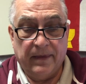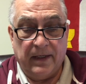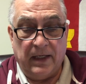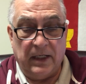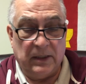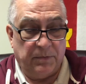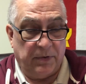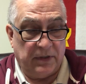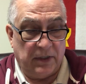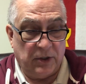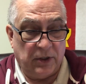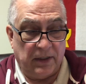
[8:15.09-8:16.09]
In his
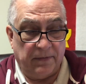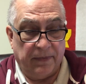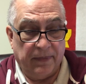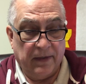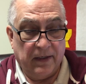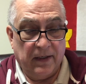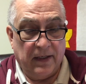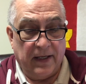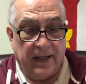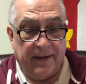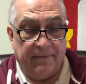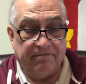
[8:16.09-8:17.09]
position,
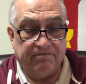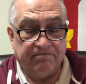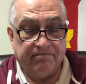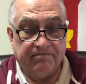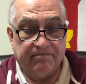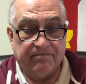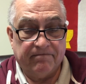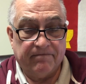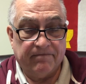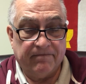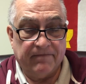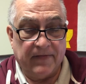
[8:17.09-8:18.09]
um,
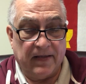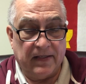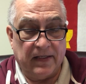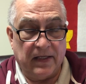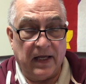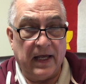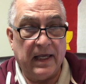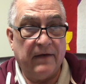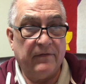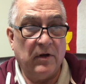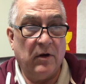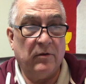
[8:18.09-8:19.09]
I
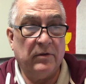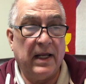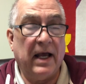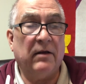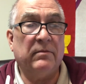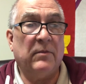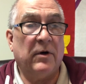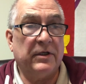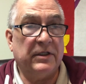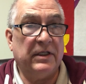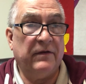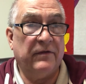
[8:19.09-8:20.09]
have no doubt Mark
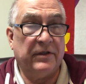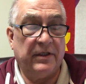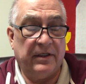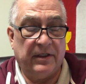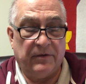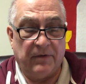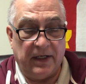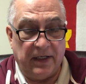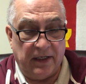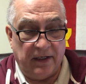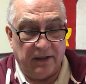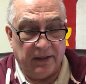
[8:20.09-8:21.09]
Steverson is
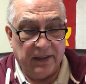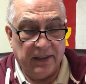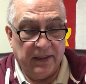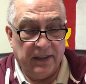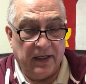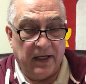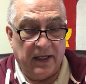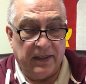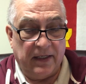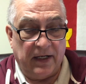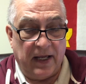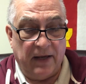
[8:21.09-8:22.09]
writing here uh,
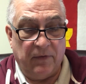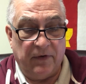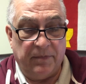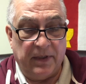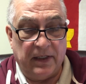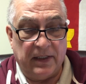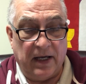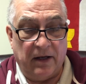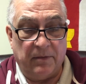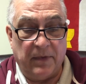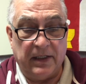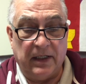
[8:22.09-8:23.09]
that I would have been a
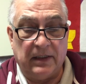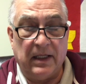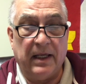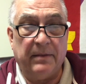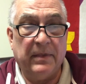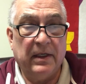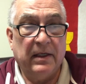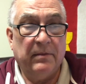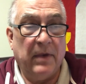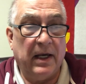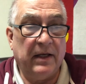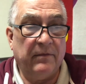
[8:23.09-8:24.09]
doubter. My nickname
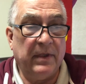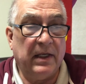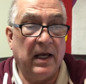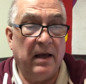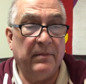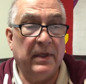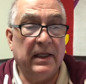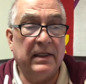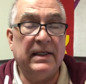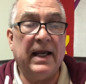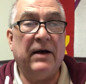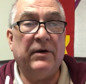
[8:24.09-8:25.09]
might have become
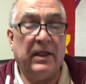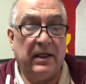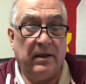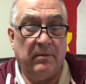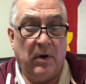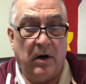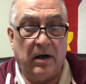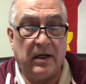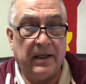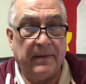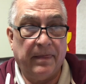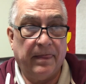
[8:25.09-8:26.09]
Doubting Mark.